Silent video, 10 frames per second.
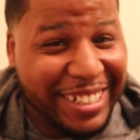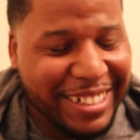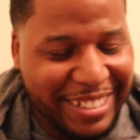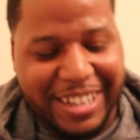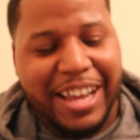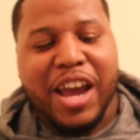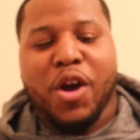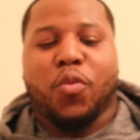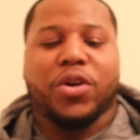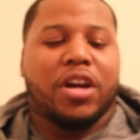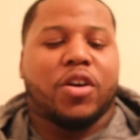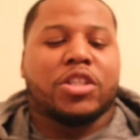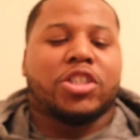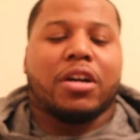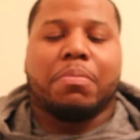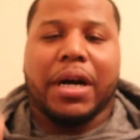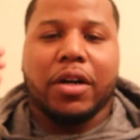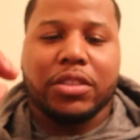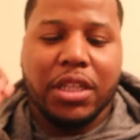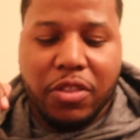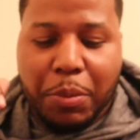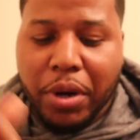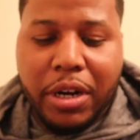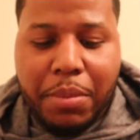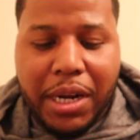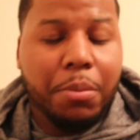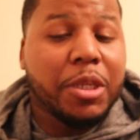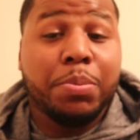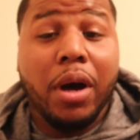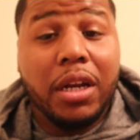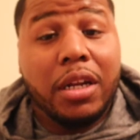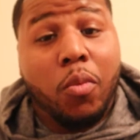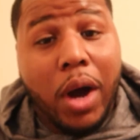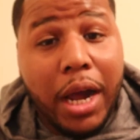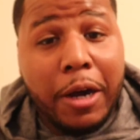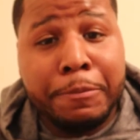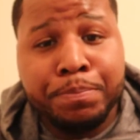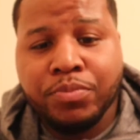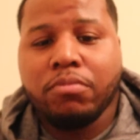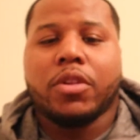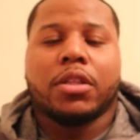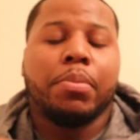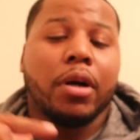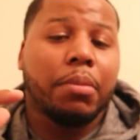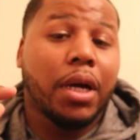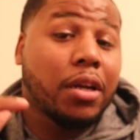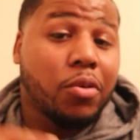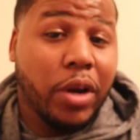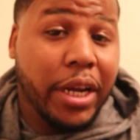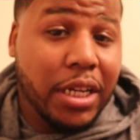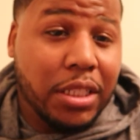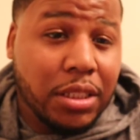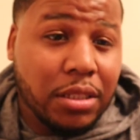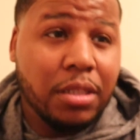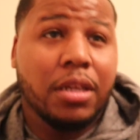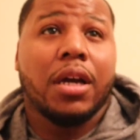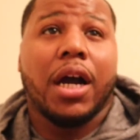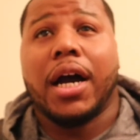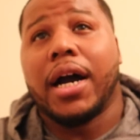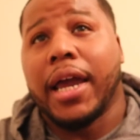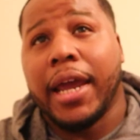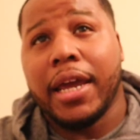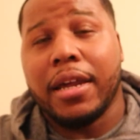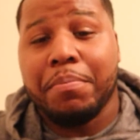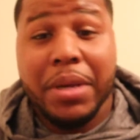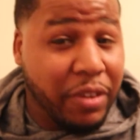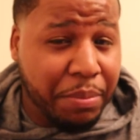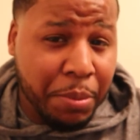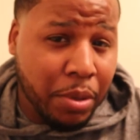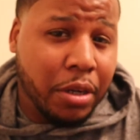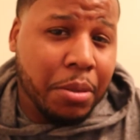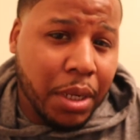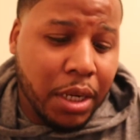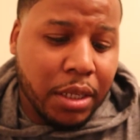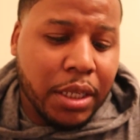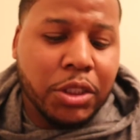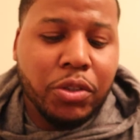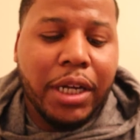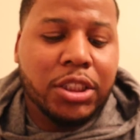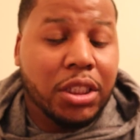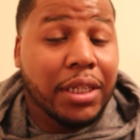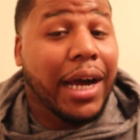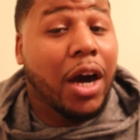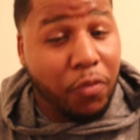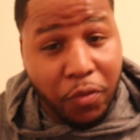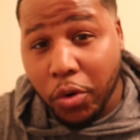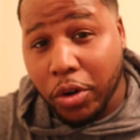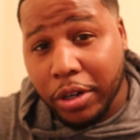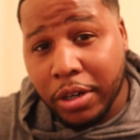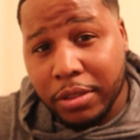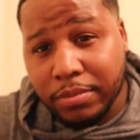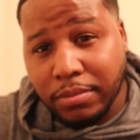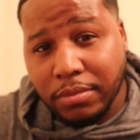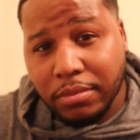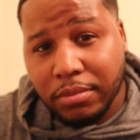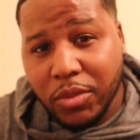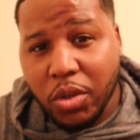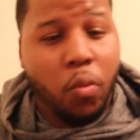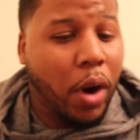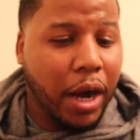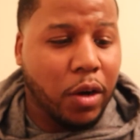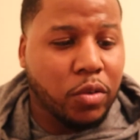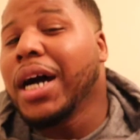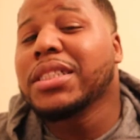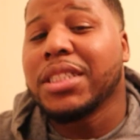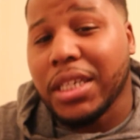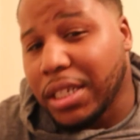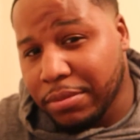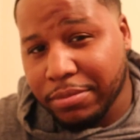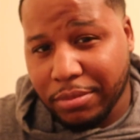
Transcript: yeah. We are going to talk about the Pokemon that will be spawning in a while, Pokemon in the raids, uh, and PvP Pokemon that you guys should look out for while hunting